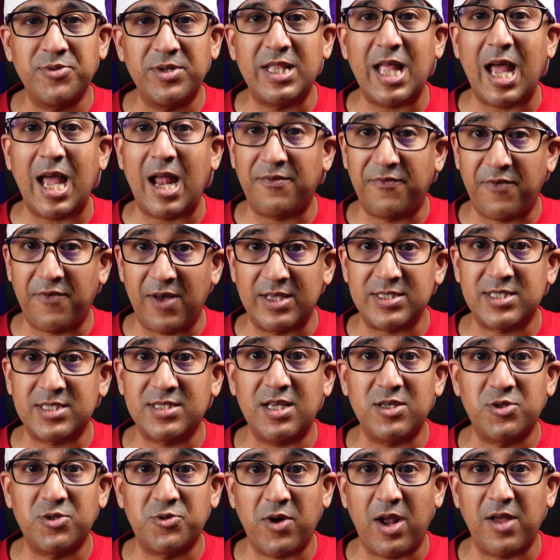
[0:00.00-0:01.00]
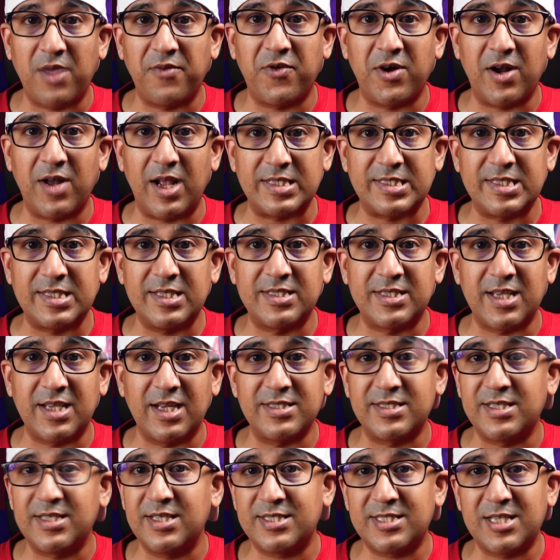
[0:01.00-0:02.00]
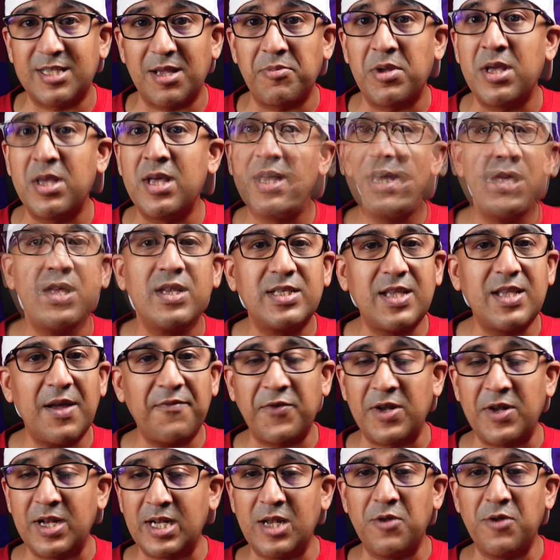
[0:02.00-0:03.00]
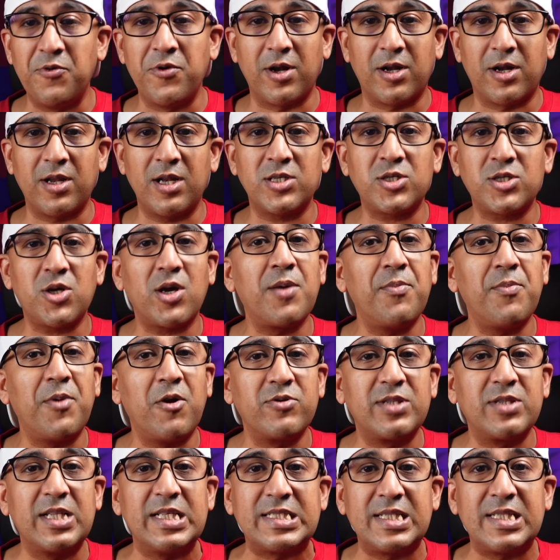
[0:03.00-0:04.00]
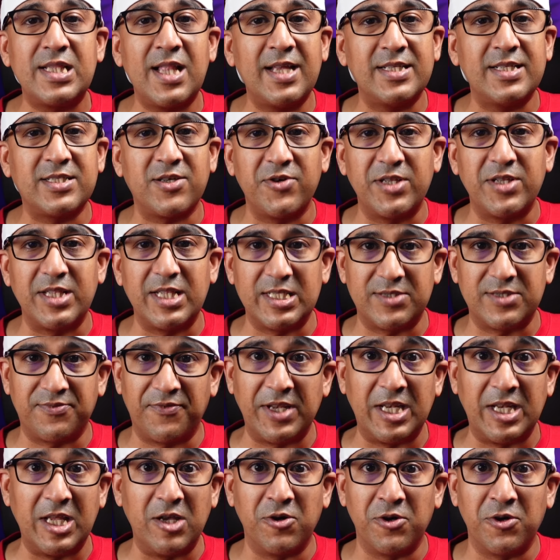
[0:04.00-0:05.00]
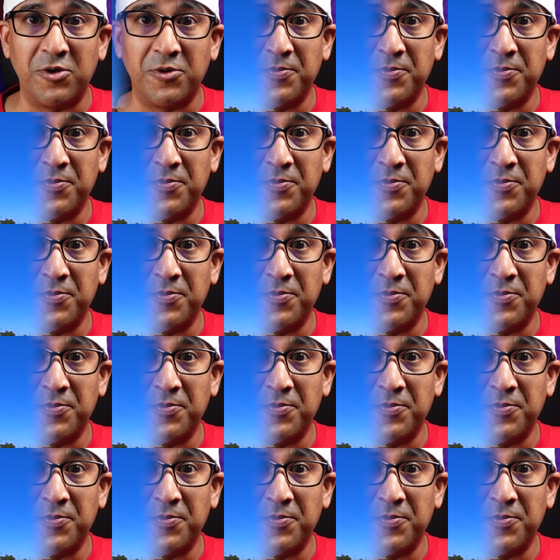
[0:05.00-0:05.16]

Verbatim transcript: with advanced driver assistance system. Definitely we are gonna talk about this later in this video.